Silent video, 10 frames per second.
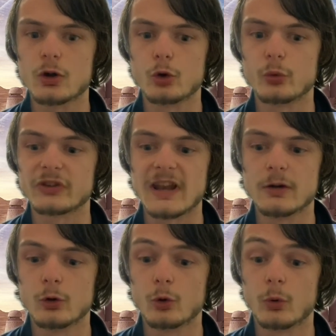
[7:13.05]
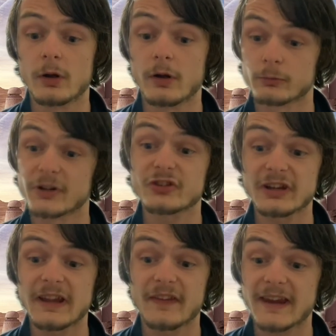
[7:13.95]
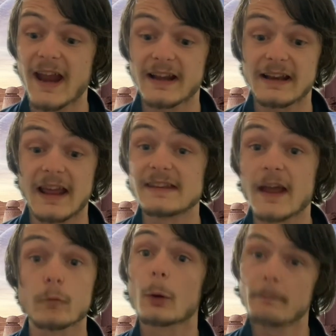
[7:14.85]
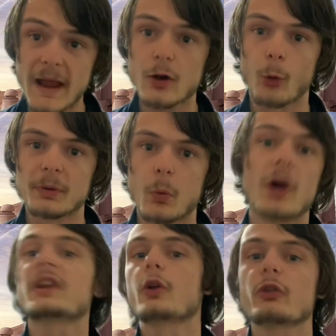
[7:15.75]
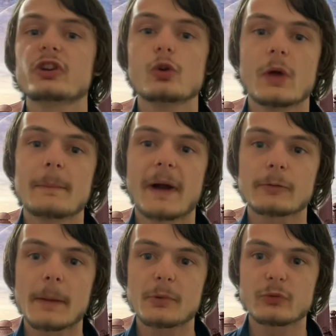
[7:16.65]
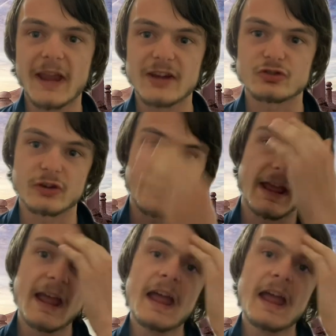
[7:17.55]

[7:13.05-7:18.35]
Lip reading: who originally in the canon had never met Obi-Wan and only knew him by reputation,